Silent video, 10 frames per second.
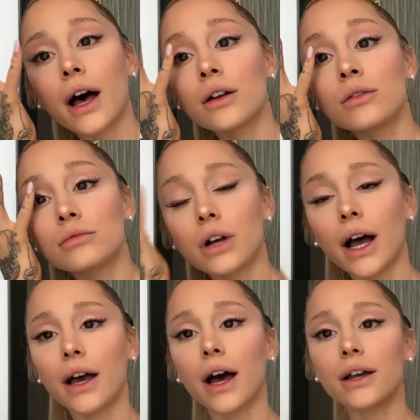I
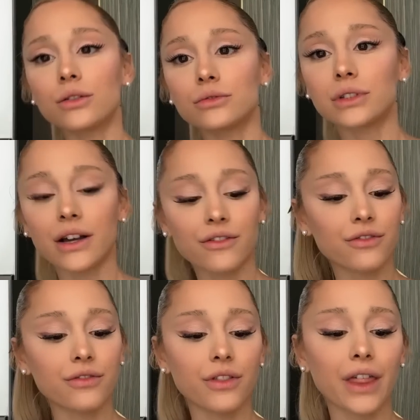don't love
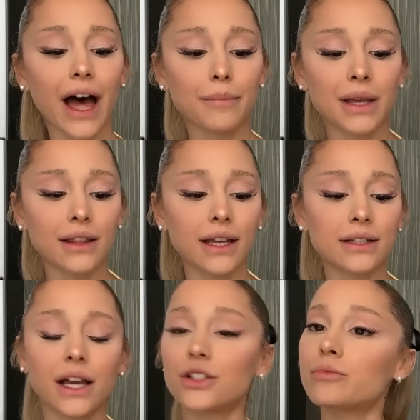that being the
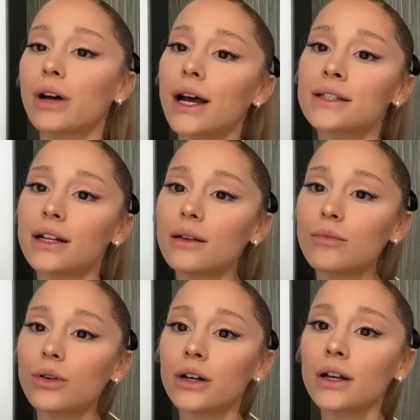intention behind it
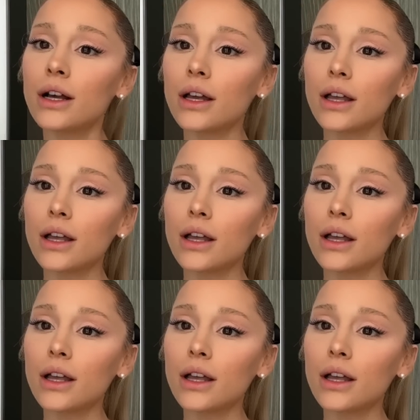anymore.